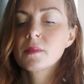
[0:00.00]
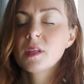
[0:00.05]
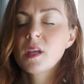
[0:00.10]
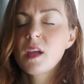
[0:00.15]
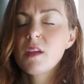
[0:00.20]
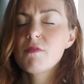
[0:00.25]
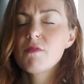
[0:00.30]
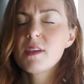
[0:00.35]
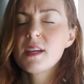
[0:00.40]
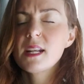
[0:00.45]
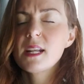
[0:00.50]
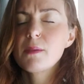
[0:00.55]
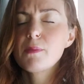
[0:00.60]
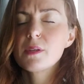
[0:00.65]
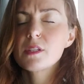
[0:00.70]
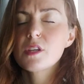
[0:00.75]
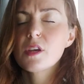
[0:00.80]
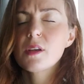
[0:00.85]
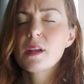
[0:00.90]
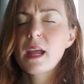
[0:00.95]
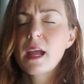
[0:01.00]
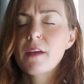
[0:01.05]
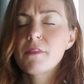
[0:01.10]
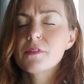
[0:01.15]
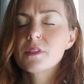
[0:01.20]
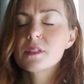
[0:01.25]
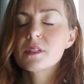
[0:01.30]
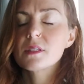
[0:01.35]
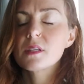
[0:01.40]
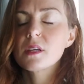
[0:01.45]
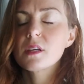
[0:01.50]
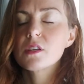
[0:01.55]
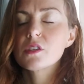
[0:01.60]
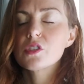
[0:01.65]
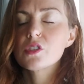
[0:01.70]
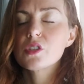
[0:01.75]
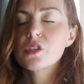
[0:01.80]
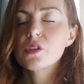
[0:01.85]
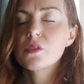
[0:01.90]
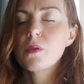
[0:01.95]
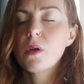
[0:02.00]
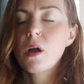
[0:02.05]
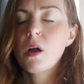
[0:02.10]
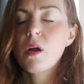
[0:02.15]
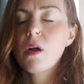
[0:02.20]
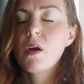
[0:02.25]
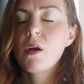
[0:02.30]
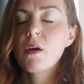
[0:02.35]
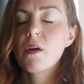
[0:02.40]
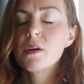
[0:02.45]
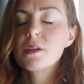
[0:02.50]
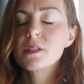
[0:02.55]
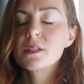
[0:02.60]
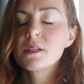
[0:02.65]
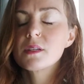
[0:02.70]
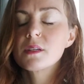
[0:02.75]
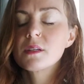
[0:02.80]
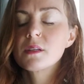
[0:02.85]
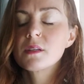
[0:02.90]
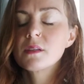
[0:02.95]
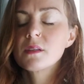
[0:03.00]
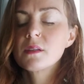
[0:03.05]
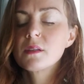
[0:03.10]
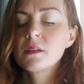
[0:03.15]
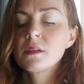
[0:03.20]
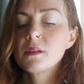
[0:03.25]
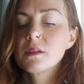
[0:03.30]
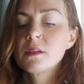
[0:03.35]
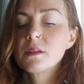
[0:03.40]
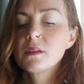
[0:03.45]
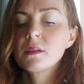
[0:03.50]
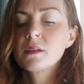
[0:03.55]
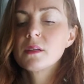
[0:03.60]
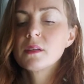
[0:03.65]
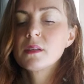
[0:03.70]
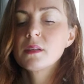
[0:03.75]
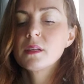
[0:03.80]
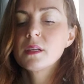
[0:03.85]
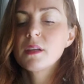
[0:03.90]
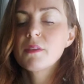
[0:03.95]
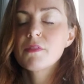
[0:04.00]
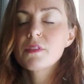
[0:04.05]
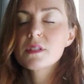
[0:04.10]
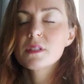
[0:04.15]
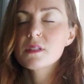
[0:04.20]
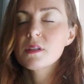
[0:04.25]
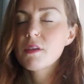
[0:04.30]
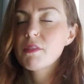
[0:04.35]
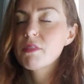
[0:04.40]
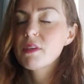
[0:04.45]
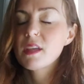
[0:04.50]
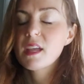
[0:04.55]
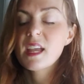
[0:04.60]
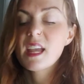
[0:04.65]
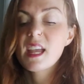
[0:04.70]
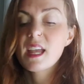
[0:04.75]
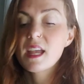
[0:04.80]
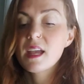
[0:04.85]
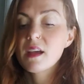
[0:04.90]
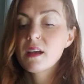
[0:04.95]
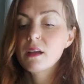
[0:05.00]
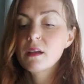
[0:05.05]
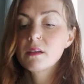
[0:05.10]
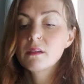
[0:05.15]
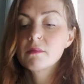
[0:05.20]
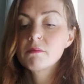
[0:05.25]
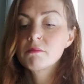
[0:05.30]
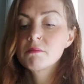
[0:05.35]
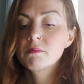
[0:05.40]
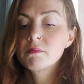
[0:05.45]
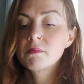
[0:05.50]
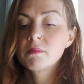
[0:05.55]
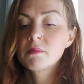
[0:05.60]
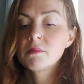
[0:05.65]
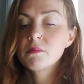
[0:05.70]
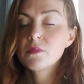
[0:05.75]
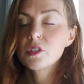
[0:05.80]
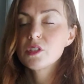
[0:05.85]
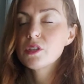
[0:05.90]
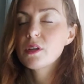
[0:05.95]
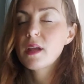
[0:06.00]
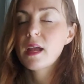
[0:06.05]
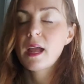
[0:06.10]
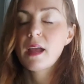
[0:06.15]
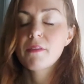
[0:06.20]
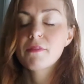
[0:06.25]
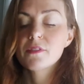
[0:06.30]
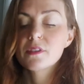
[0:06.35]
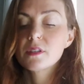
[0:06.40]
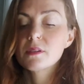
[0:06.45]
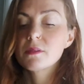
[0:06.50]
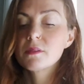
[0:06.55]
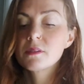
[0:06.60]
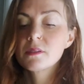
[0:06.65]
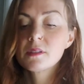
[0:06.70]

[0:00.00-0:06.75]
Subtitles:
And really, we don't have to search too hard. If there's nothing here, you don't have to